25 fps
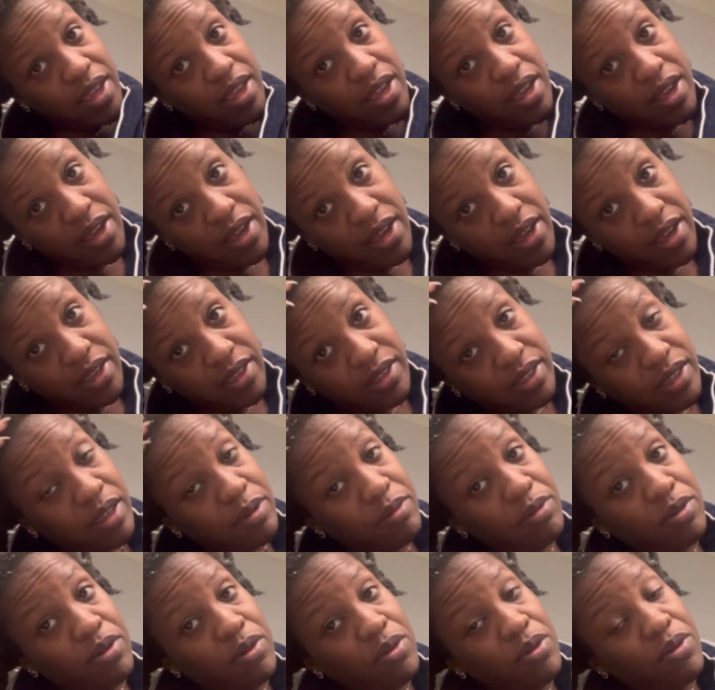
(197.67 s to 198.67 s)
I
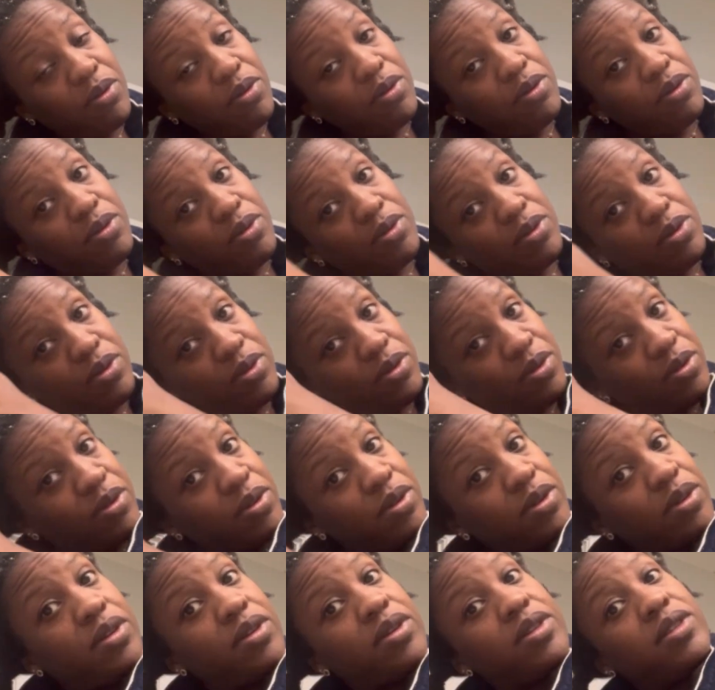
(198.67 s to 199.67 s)
skipped a whole
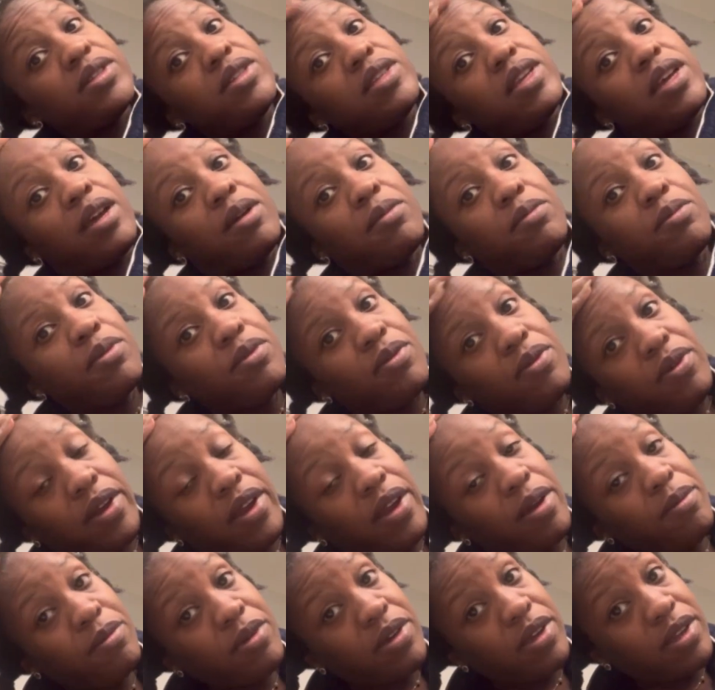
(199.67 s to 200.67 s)
step, right?
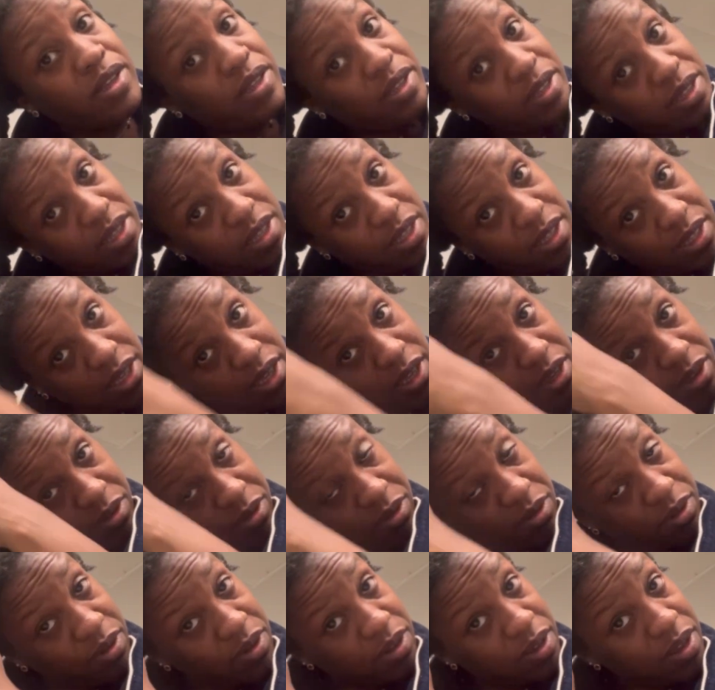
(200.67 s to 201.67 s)
I'm gonna
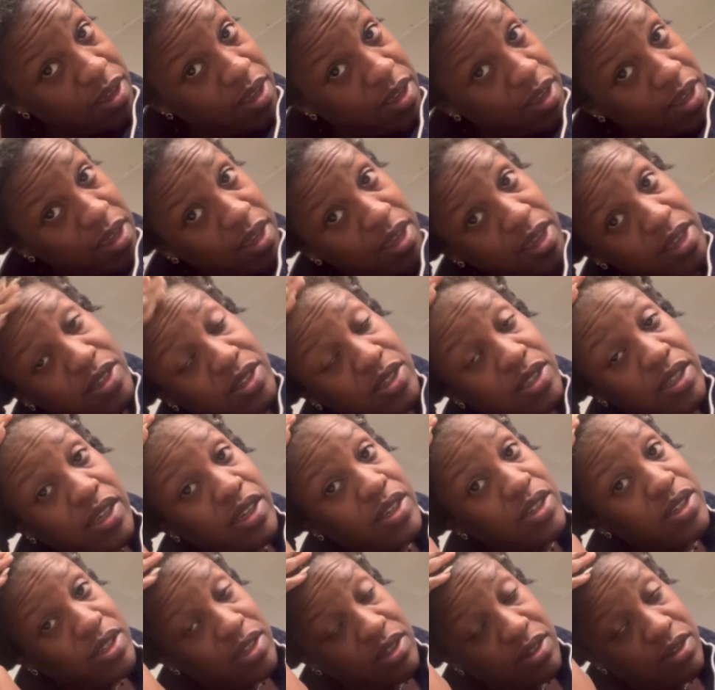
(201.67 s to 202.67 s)
detangle each
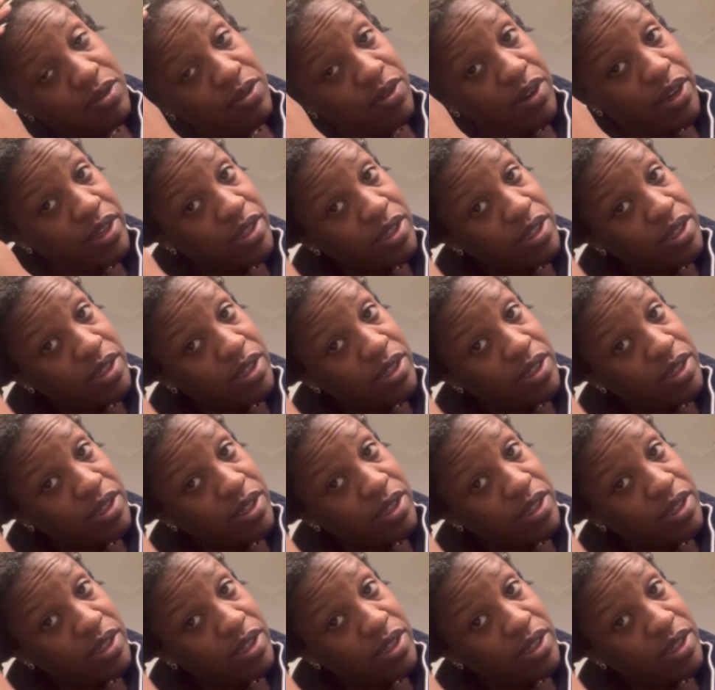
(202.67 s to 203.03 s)
section, right?